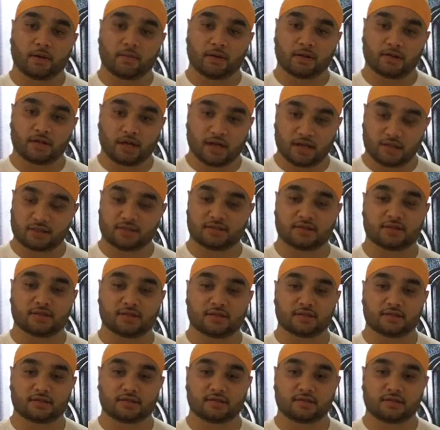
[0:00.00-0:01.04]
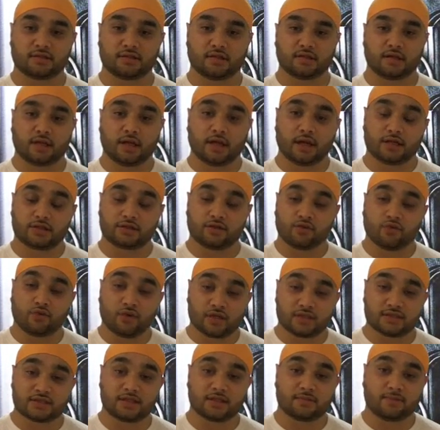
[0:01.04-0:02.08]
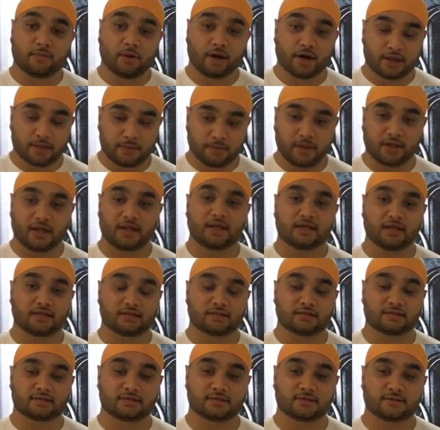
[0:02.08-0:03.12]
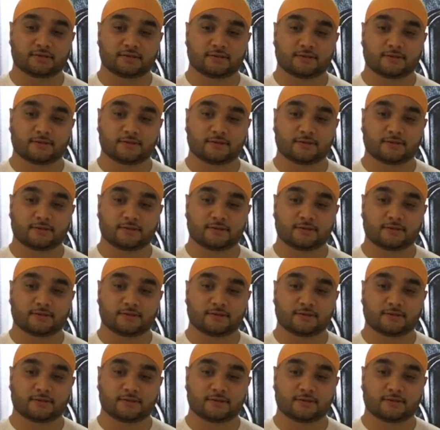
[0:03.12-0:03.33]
Baba Tara Singh, is arrested by the police